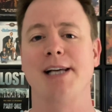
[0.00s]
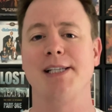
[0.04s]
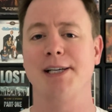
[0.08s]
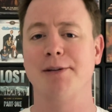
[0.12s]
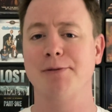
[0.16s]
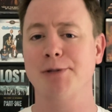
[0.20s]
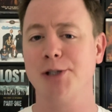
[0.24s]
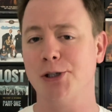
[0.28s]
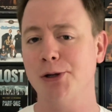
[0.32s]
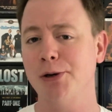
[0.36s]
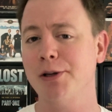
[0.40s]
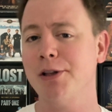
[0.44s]
I
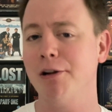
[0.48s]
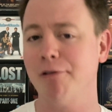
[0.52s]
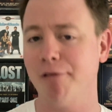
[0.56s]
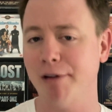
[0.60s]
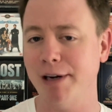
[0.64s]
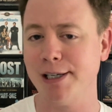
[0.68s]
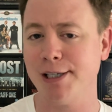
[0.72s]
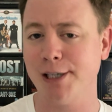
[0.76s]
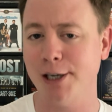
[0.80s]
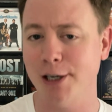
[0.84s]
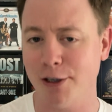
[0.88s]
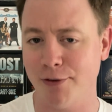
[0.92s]
was doing the
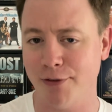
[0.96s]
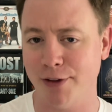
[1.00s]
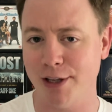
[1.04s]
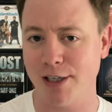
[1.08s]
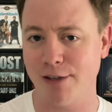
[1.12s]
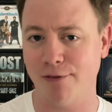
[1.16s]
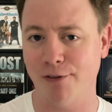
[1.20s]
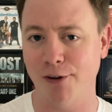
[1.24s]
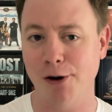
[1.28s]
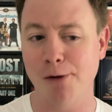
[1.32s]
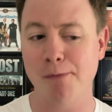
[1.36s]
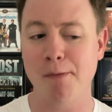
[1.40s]
research for this
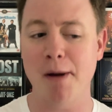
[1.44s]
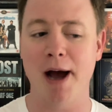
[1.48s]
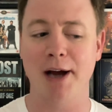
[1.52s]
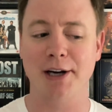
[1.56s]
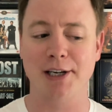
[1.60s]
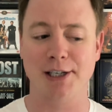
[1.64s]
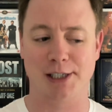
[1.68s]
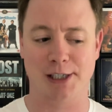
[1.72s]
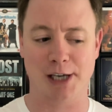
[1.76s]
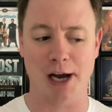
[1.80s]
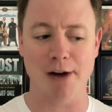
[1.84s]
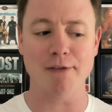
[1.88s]
film, I
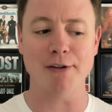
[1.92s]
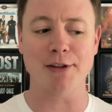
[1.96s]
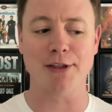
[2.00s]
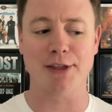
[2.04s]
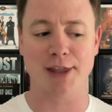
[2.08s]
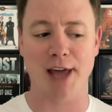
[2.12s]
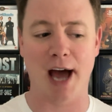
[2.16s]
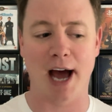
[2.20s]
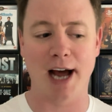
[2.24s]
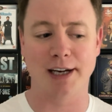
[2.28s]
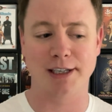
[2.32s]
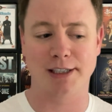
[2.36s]
discovered
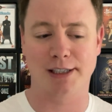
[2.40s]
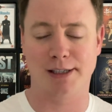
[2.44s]
that